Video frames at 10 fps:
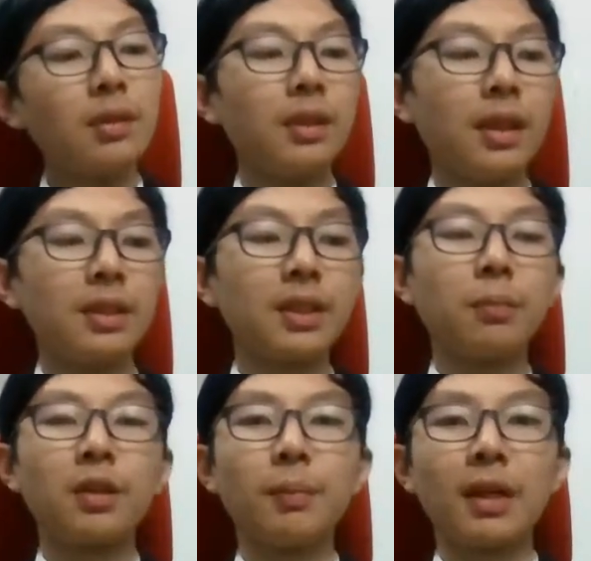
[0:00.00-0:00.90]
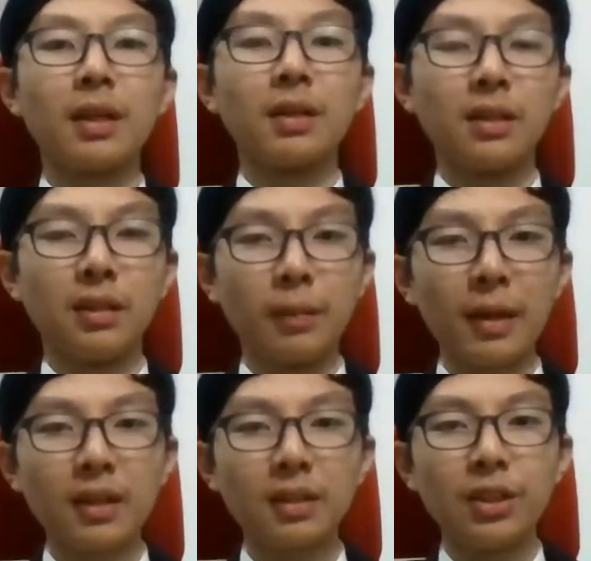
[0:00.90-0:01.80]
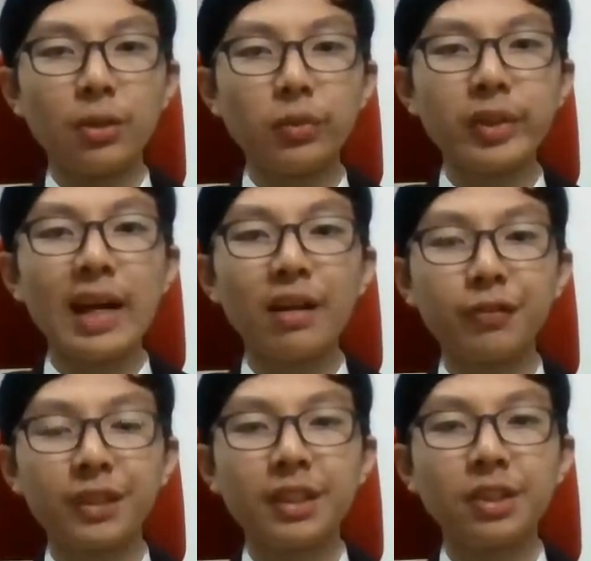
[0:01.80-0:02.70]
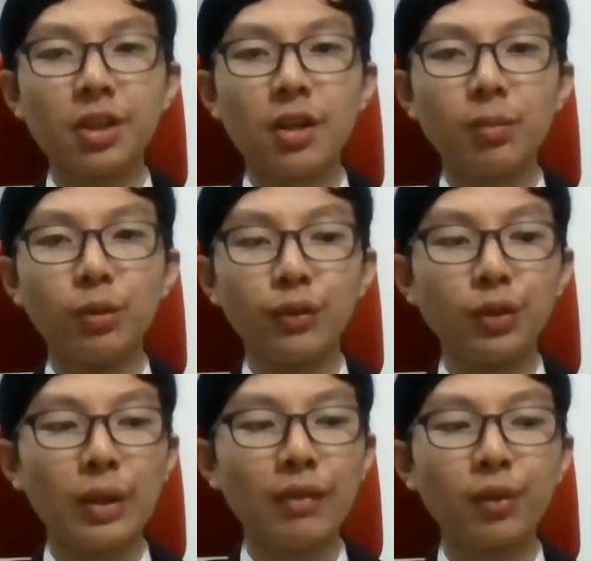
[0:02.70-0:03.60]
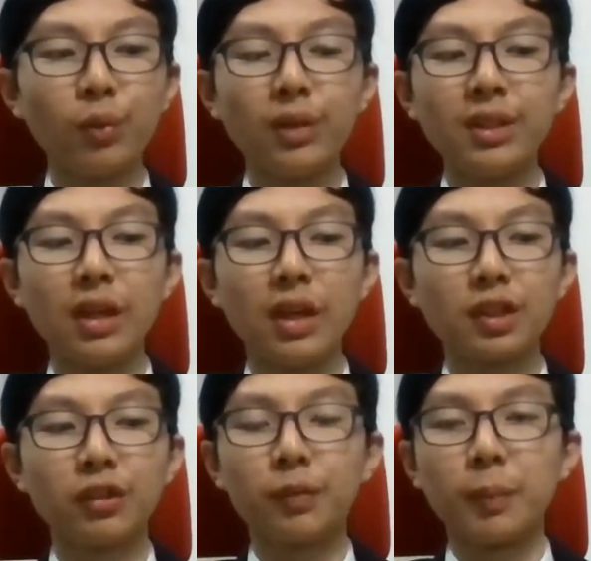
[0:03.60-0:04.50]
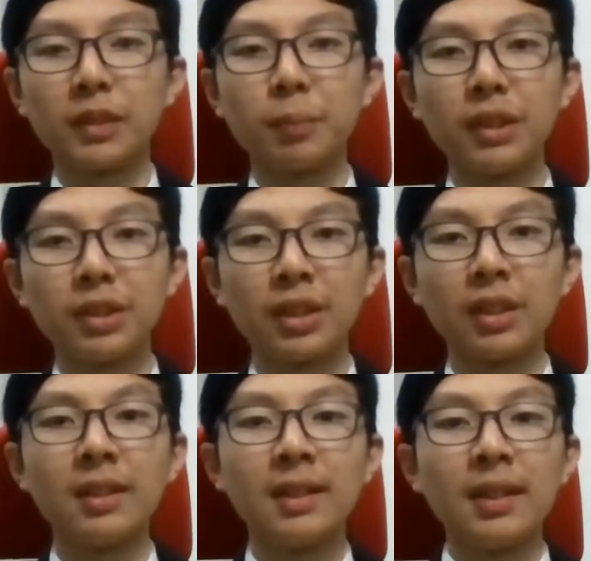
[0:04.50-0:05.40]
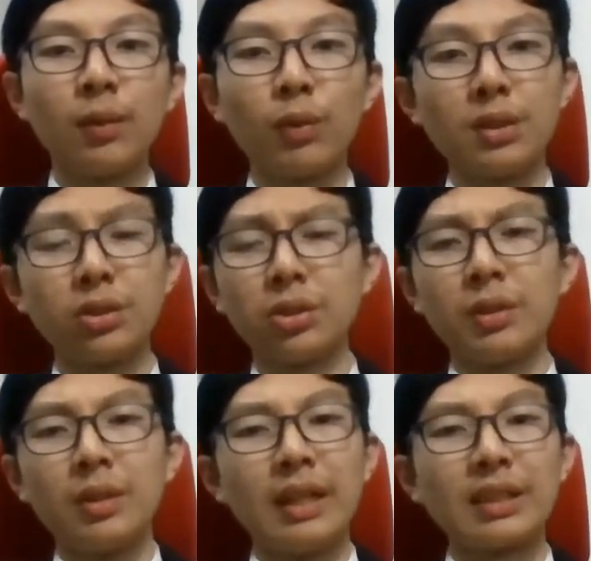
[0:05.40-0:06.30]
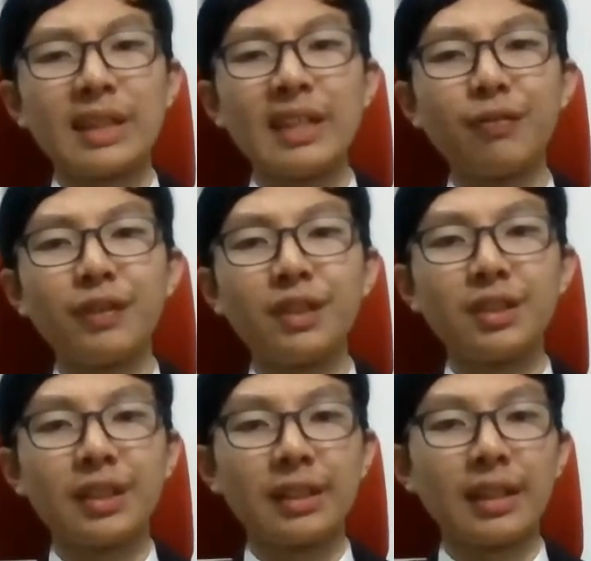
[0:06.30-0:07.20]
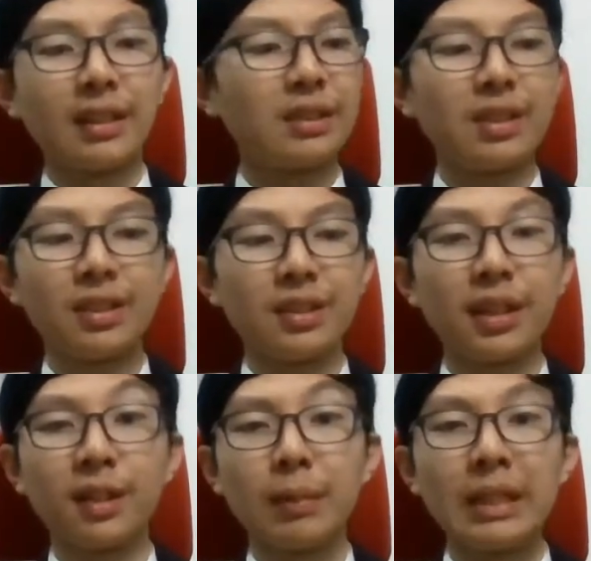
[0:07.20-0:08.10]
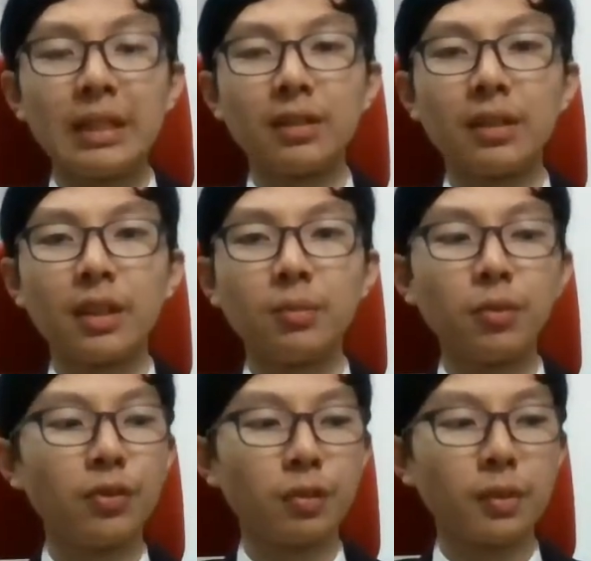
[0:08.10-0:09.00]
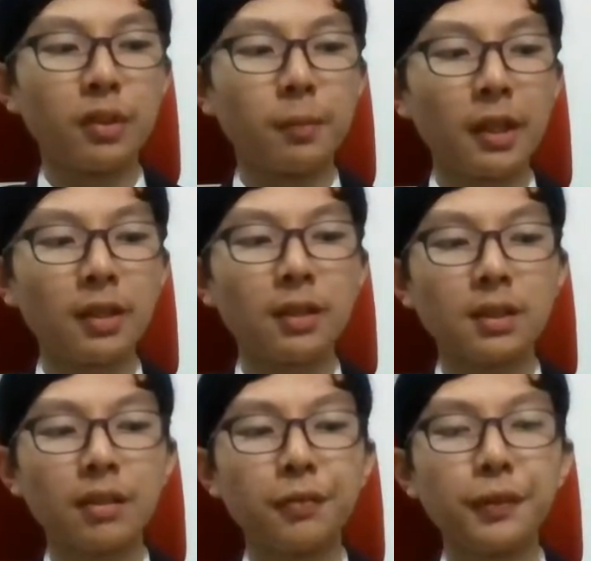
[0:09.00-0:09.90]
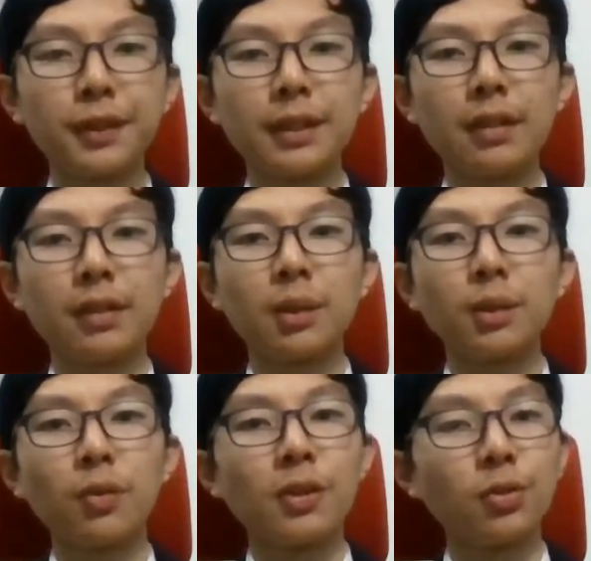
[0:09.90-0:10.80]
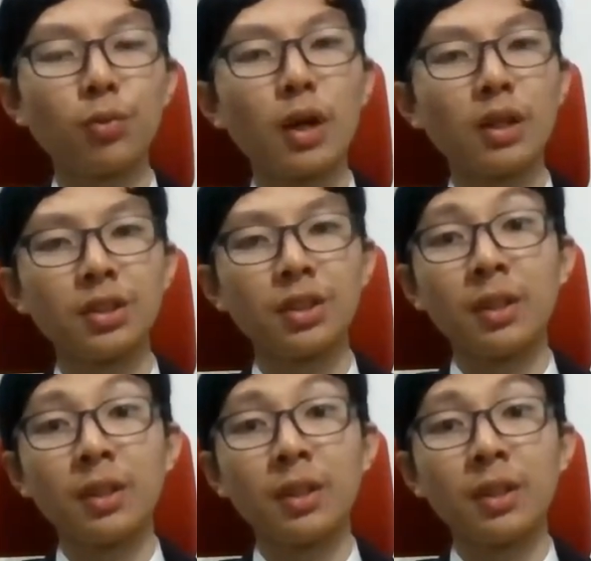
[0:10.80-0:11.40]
Next up, Rebecca. Rebecca is the only Alfred Hitchcock movie to ever win the Oscar for Best Picture, which is kind of interesting. Like, seriously, there are many other great movies, but Rebecca is definitely a good one to watch